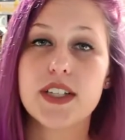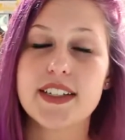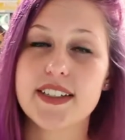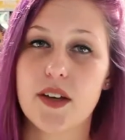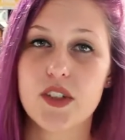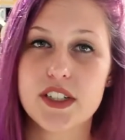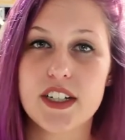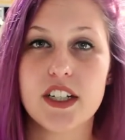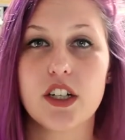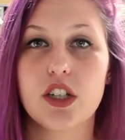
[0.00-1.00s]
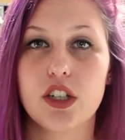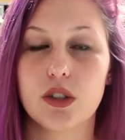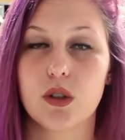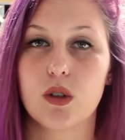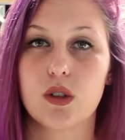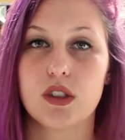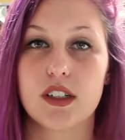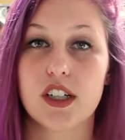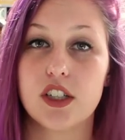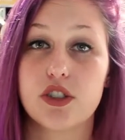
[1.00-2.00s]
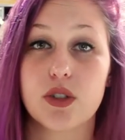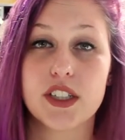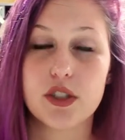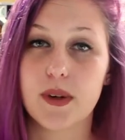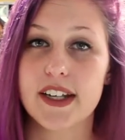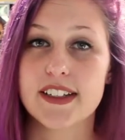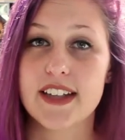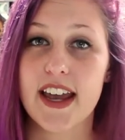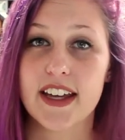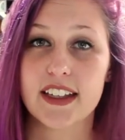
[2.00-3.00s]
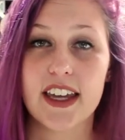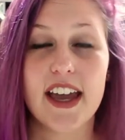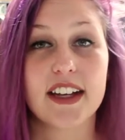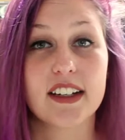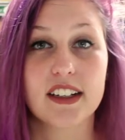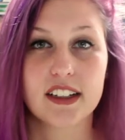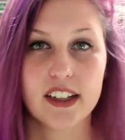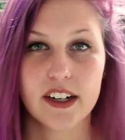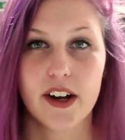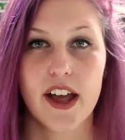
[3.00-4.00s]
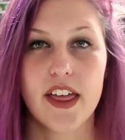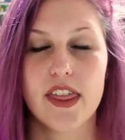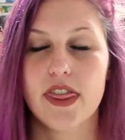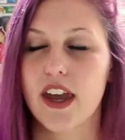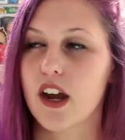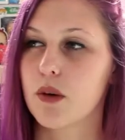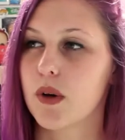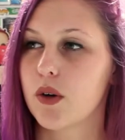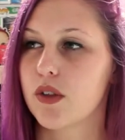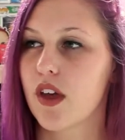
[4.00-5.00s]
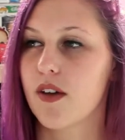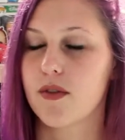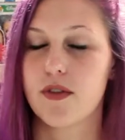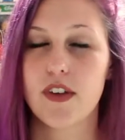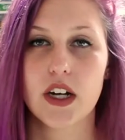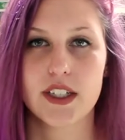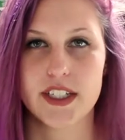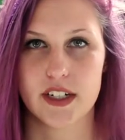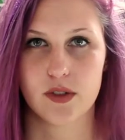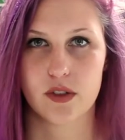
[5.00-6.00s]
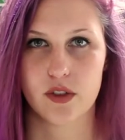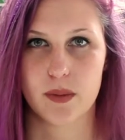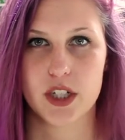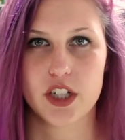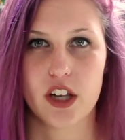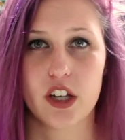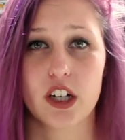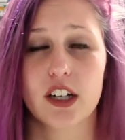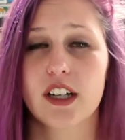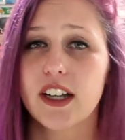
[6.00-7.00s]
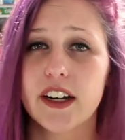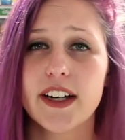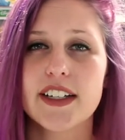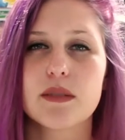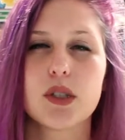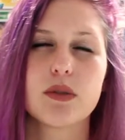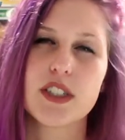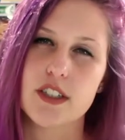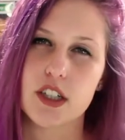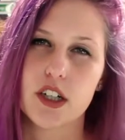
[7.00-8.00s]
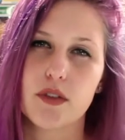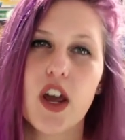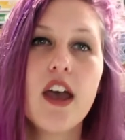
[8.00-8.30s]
17-year-old conjoined twins Hailey and Clara. They are both very different from each other. Clara is more reserved